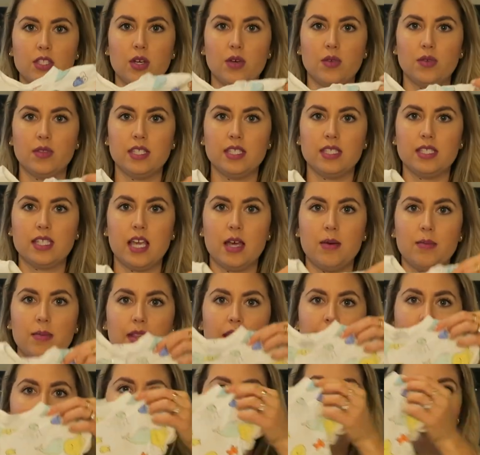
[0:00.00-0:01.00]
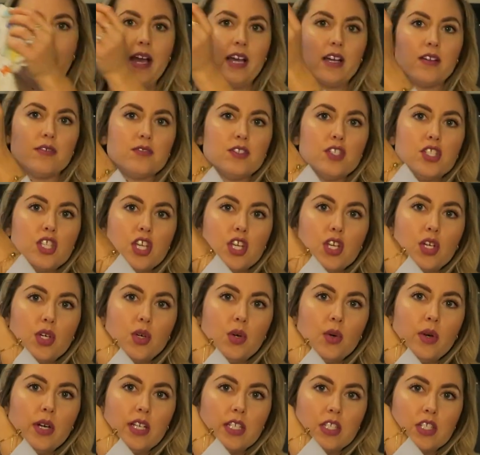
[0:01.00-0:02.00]
So these come in like a pack of
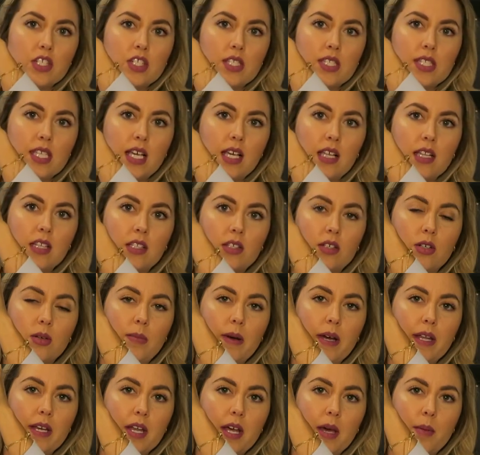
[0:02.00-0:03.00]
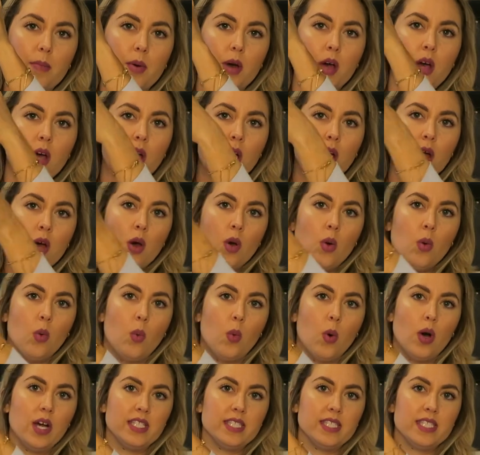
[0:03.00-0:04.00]
two, and it's just like a little button-up
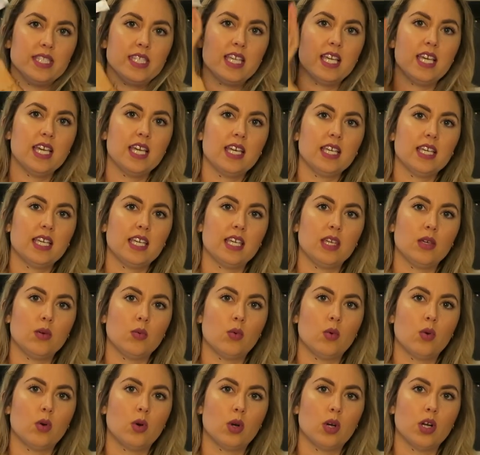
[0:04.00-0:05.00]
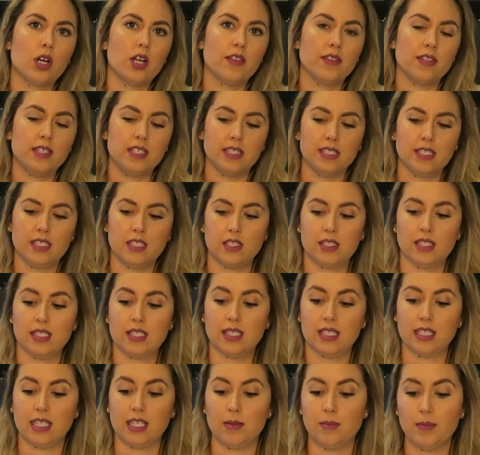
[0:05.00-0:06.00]
onesie. He wore these to
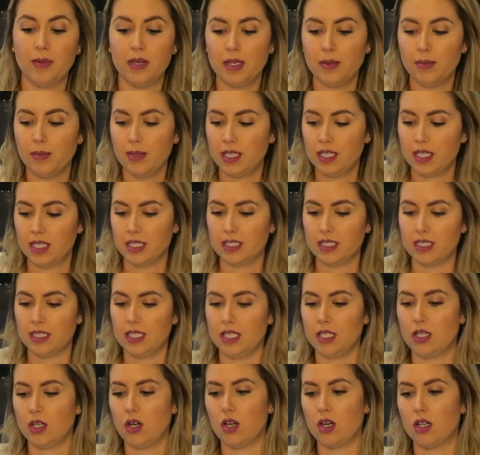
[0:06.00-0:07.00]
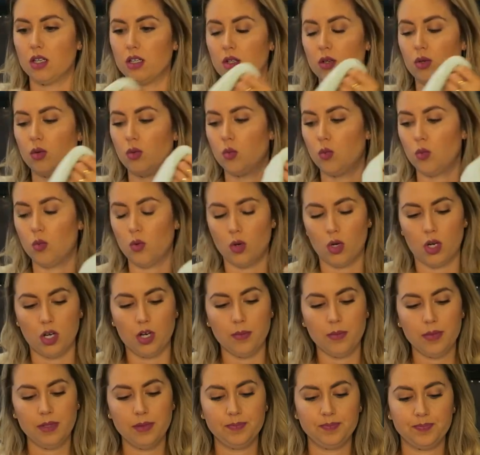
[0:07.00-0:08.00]
sleep in because it got a little
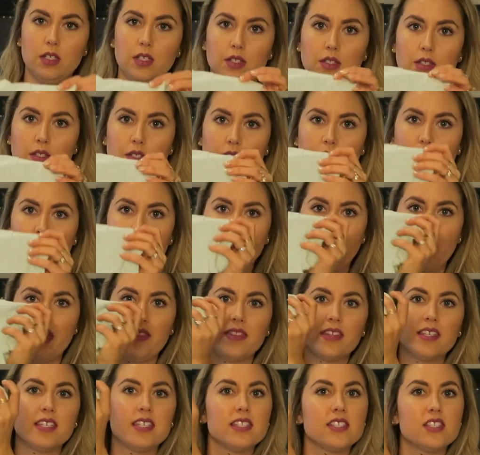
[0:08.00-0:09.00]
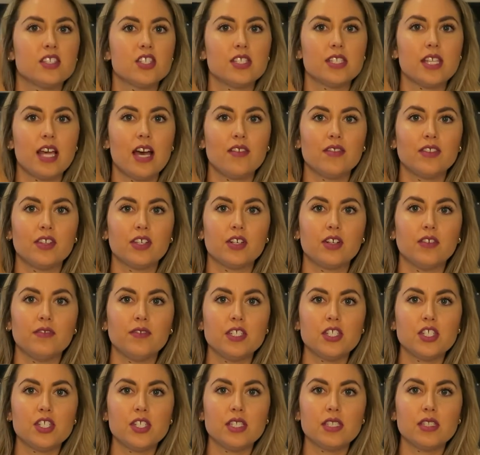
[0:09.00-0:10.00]
warm. So yeah, these just have little
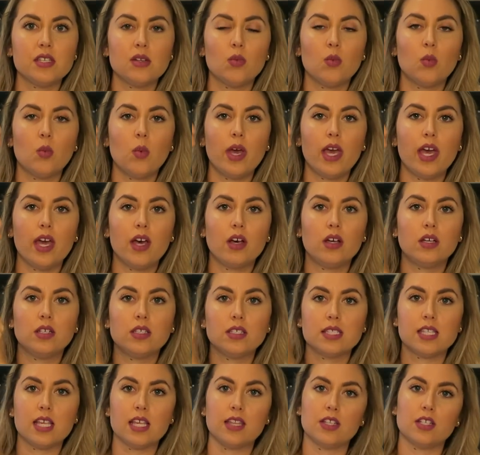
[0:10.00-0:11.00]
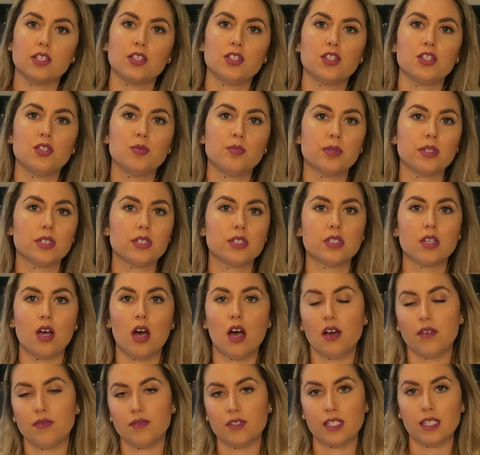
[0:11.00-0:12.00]
fishies and whales, and they're super
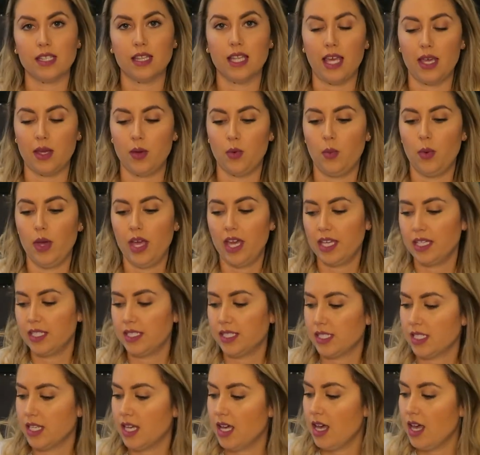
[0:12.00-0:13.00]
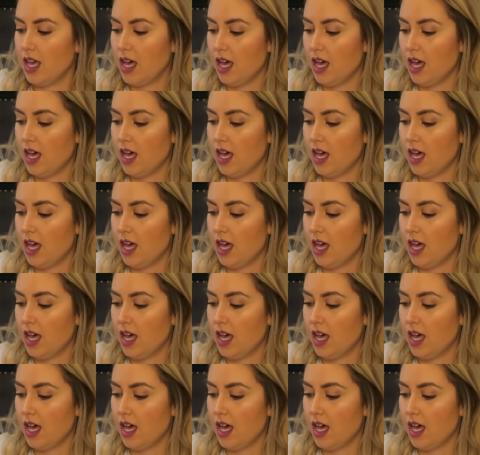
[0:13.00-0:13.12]
soft and lightweight.